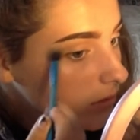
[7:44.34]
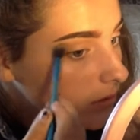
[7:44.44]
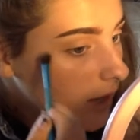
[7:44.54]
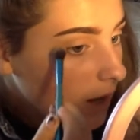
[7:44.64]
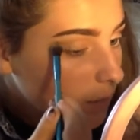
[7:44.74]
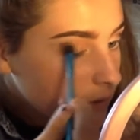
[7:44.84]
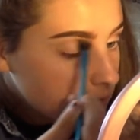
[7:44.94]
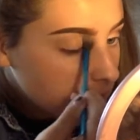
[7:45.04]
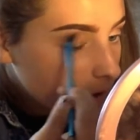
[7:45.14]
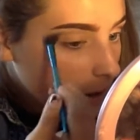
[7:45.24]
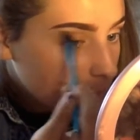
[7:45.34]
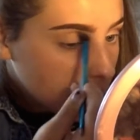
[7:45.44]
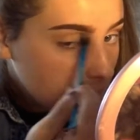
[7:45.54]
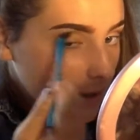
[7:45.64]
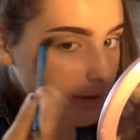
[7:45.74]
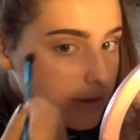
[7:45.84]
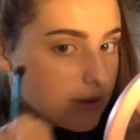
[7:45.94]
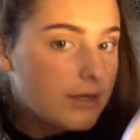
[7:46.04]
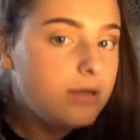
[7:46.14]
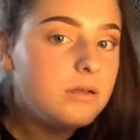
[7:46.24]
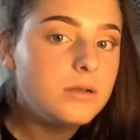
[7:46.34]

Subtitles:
yeah, once that is all blended,